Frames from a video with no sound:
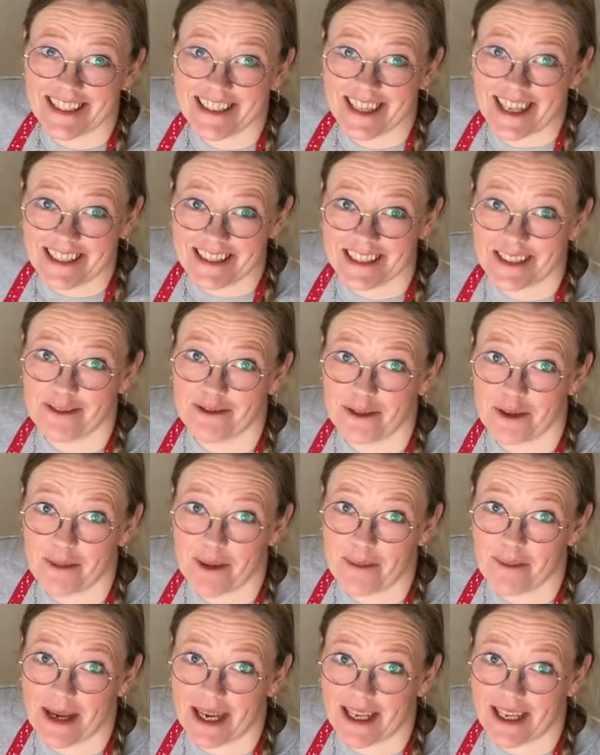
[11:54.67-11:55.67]
That's it for my
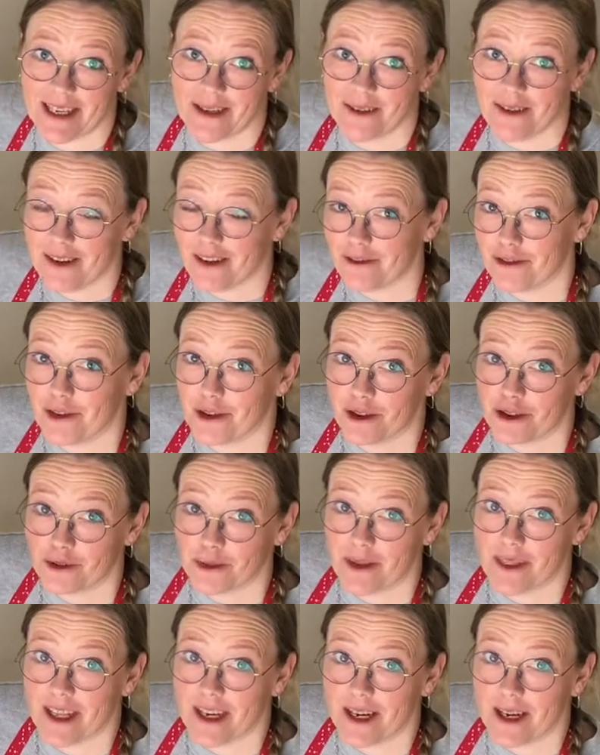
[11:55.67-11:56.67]
baking. Of course,
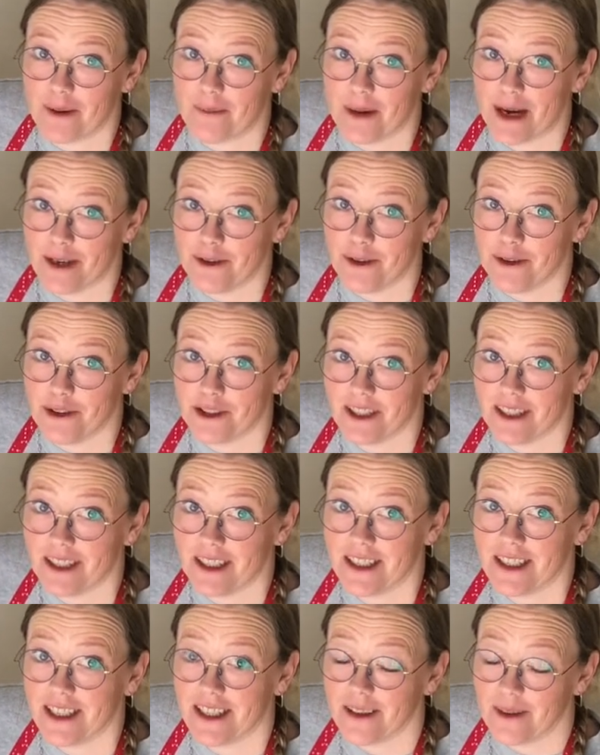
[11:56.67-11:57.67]
when they come out,
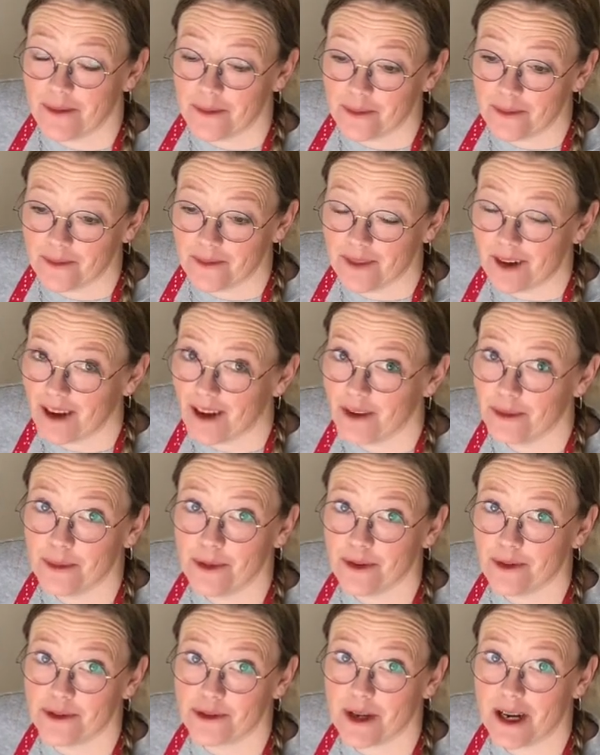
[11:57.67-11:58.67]
I
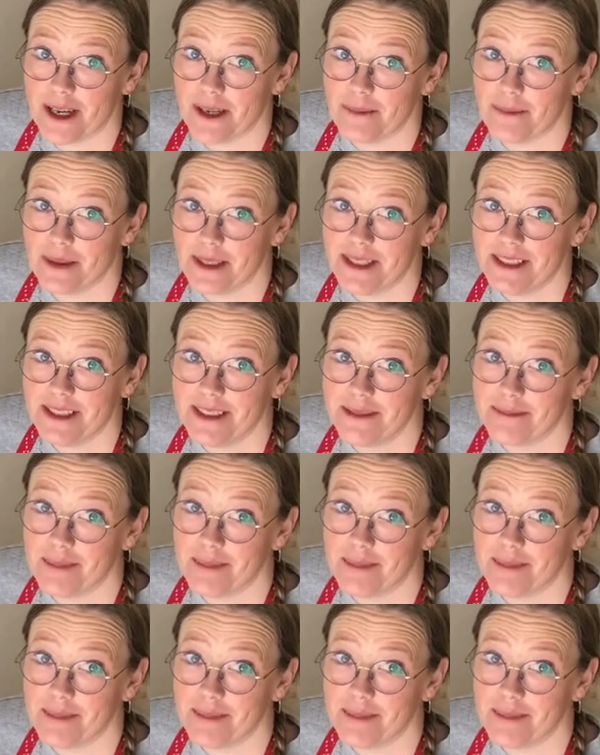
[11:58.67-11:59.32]
will try a piece.